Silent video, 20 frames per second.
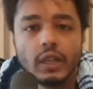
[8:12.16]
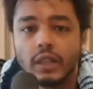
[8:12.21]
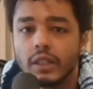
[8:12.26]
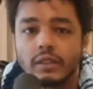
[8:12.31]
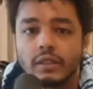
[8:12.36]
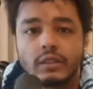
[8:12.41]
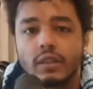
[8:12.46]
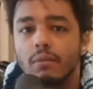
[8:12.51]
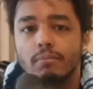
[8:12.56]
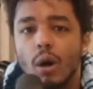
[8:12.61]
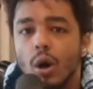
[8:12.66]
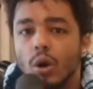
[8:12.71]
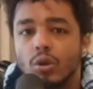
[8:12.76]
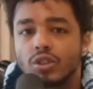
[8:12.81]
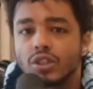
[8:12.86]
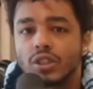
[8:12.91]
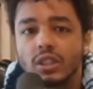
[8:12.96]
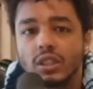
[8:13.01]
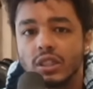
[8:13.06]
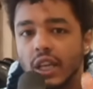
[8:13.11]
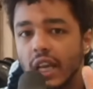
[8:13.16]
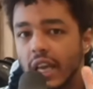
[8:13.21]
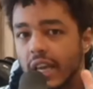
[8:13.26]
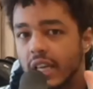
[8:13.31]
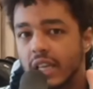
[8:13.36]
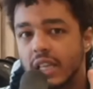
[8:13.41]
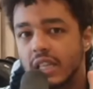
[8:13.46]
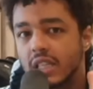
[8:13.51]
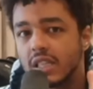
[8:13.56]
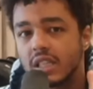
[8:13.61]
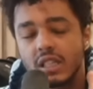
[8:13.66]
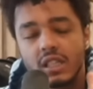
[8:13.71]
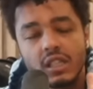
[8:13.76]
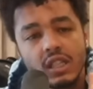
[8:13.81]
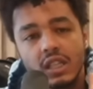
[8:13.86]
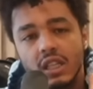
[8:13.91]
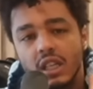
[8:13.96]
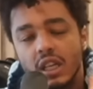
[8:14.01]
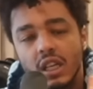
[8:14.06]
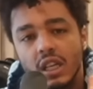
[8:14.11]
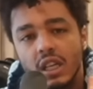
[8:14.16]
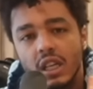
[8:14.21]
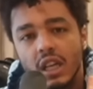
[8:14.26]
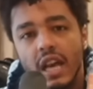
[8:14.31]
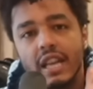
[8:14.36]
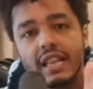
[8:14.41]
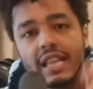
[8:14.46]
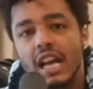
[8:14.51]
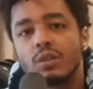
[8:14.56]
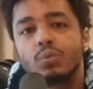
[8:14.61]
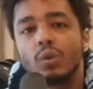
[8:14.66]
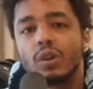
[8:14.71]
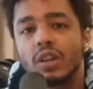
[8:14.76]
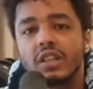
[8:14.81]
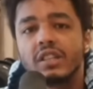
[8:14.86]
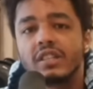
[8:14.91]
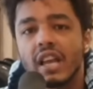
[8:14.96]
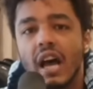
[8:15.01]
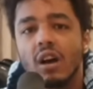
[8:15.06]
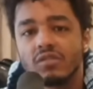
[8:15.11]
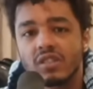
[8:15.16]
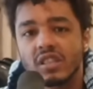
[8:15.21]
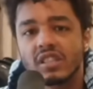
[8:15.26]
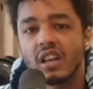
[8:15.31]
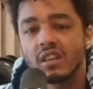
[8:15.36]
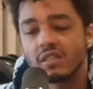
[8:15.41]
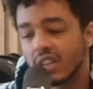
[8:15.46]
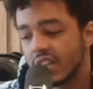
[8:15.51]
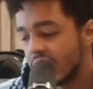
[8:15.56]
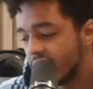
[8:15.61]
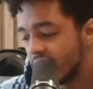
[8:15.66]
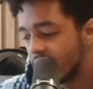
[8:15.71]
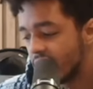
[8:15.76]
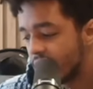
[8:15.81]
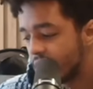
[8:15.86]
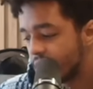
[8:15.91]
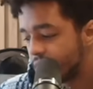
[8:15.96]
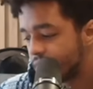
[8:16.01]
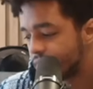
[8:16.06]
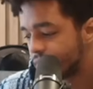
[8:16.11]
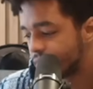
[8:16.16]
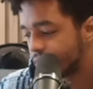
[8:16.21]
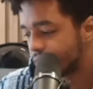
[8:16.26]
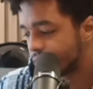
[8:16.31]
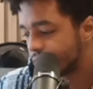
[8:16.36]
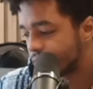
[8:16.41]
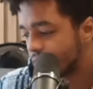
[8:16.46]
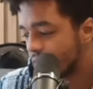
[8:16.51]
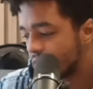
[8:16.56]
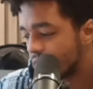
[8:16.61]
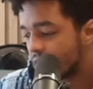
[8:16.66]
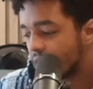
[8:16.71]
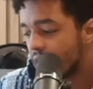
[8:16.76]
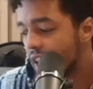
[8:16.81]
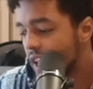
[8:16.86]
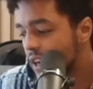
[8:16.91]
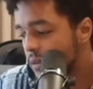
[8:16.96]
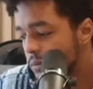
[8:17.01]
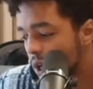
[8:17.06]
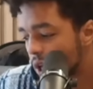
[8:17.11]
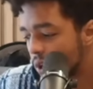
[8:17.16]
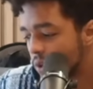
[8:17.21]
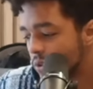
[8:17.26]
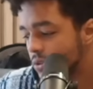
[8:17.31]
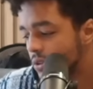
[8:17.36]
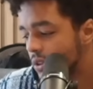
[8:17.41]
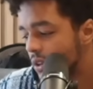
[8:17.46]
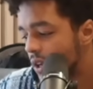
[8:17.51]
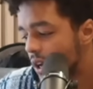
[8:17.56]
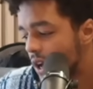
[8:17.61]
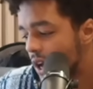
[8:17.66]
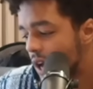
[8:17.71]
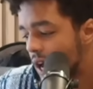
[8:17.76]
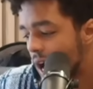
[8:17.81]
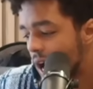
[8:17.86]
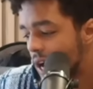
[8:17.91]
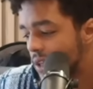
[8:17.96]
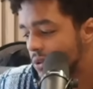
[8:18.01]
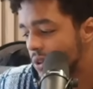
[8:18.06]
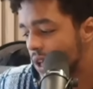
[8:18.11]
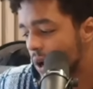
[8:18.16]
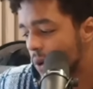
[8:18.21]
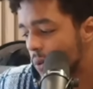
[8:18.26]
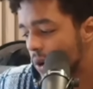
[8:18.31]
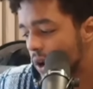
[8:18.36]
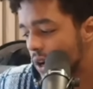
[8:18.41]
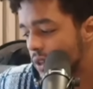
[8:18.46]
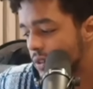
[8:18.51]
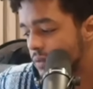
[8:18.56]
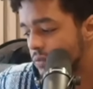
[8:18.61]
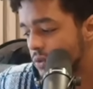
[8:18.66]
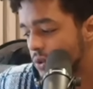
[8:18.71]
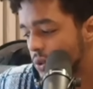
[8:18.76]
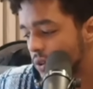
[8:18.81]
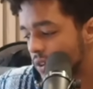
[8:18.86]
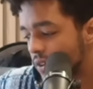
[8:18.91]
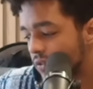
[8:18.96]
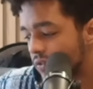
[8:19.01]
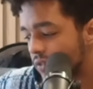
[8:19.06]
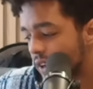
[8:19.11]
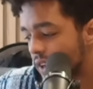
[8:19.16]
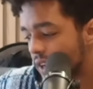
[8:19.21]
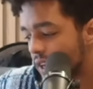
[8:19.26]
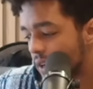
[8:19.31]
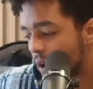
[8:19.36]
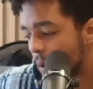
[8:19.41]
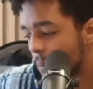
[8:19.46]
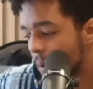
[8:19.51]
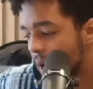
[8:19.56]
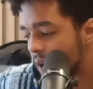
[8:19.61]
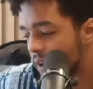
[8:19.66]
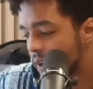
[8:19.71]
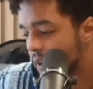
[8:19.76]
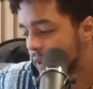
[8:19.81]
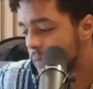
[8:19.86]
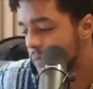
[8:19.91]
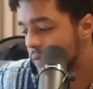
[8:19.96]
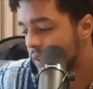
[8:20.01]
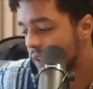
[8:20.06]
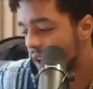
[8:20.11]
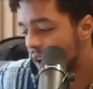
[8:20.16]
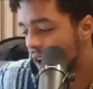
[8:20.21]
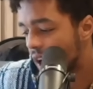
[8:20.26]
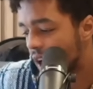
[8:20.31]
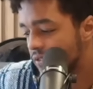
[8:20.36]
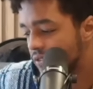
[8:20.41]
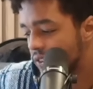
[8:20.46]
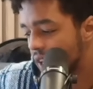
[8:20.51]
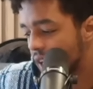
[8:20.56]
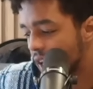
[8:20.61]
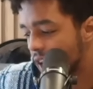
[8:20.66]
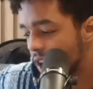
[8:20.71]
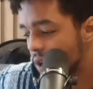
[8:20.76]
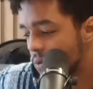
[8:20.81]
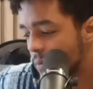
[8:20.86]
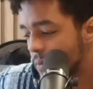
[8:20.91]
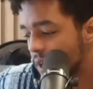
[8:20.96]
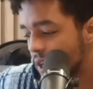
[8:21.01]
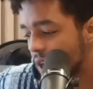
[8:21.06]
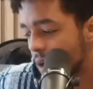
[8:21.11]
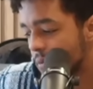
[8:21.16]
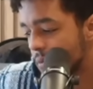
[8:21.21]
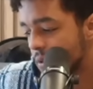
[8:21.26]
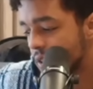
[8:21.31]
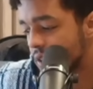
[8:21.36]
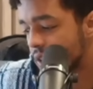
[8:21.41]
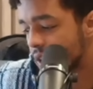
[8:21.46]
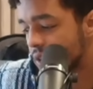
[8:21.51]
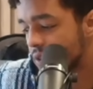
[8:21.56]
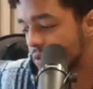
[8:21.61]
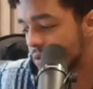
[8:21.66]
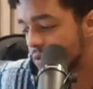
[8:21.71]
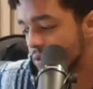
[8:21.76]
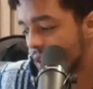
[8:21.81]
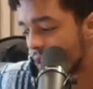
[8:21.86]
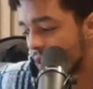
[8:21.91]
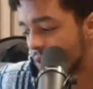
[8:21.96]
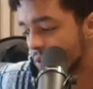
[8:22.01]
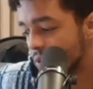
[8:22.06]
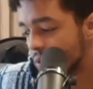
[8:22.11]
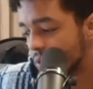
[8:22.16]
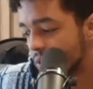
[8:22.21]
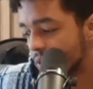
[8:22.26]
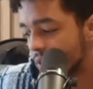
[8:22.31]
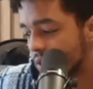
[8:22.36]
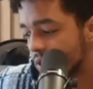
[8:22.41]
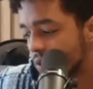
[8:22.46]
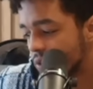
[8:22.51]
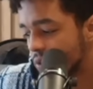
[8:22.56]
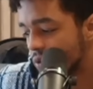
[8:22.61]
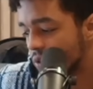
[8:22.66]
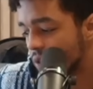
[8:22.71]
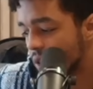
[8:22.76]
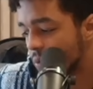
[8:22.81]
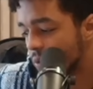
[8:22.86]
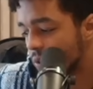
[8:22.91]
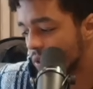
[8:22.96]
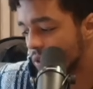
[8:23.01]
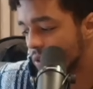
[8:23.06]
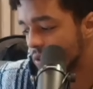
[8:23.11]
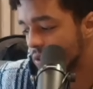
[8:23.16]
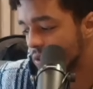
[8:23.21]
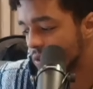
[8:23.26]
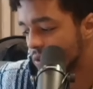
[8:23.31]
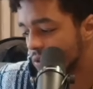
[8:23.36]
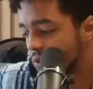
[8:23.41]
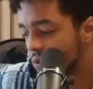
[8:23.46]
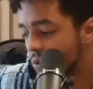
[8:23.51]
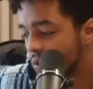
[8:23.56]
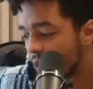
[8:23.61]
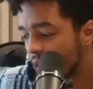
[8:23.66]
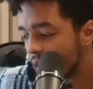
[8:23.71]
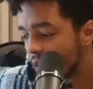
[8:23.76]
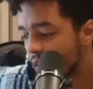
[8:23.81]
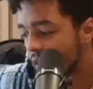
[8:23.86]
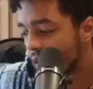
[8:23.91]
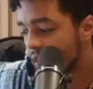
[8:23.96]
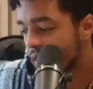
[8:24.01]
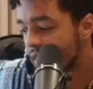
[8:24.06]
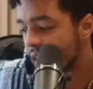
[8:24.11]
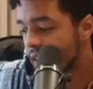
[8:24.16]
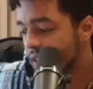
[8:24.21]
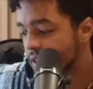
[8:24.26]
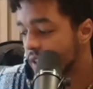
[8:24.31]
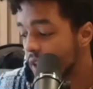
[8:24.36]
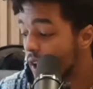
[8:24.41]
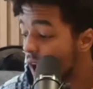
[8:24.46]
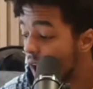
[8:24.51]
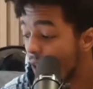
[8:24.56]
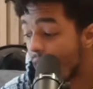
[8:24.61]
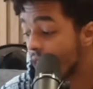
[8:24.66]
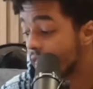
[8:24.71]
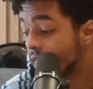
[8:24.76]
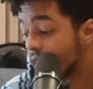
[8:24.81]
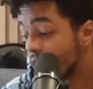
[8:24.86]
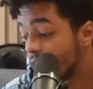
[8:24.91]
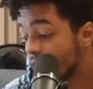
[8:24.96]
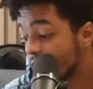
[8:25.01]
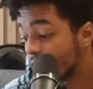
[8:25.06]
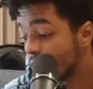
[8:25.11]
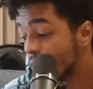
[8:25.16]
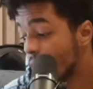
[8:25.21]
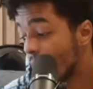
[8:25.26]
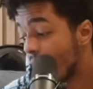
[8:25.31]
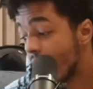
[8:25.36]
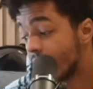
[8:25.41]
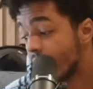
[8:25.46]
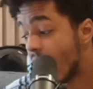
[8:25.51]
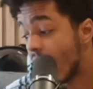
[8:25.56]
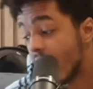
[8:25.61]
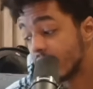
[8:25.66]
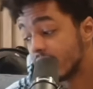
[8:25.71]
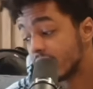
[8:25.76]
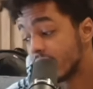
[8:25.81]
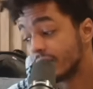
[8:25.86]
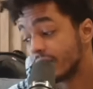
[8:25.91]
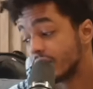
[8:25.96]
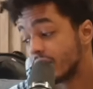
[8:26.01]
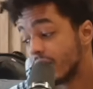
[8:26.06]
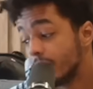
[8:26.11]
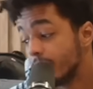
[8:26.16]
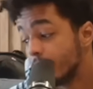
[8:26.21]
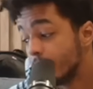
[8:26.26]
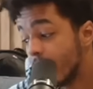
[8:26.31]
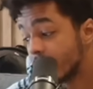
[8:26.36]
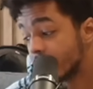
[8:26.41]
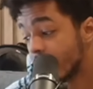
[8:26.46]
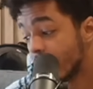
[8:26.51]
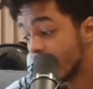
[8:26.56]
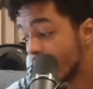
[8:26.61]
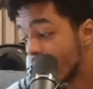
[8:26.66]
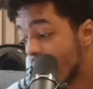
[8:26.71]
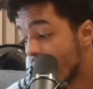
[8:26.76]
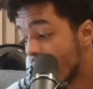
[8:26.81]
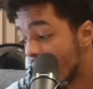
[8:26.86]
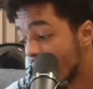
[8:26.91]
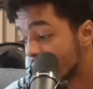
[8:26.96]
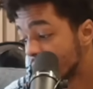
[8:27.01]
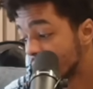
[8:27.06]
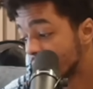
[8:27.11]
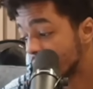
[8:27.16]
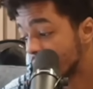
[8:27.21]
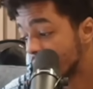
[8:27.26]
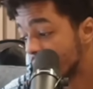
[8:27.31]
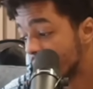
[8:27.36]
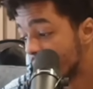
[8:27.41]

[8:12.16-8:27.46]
Demotion is... And that's what he sounds like he did. Should I let him go? I do not want to confront it about it. I feel like it would be common sense to not do this to someone you like. Thanks. I think you have high self-esteem by saying that, honestly.